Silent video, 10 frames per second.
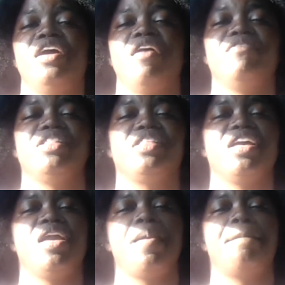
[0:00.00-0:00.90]
and
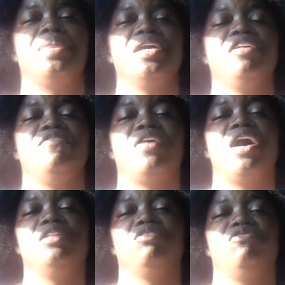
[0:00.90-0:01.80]
everything, but
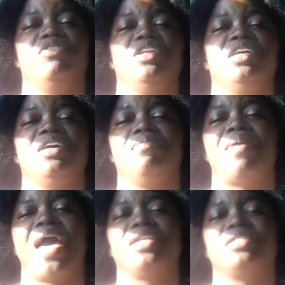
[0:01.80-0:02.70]
Yvonne don't really get
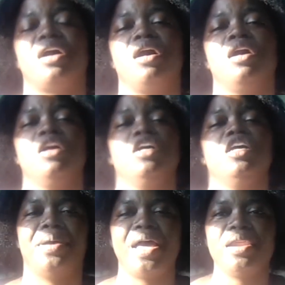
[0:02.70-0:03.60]
back to her.
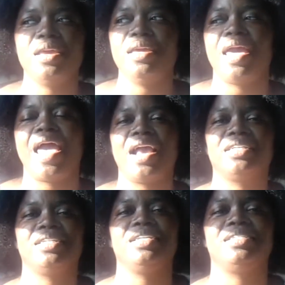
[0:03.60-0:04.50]
Betty
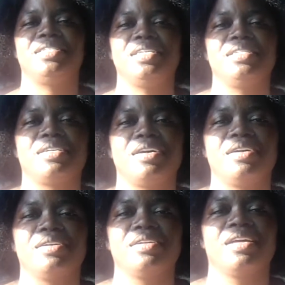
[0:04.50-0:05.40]
actually sees
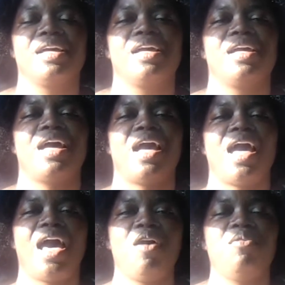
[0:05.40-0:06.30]
her
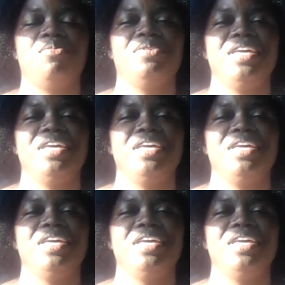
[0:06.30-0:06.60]
out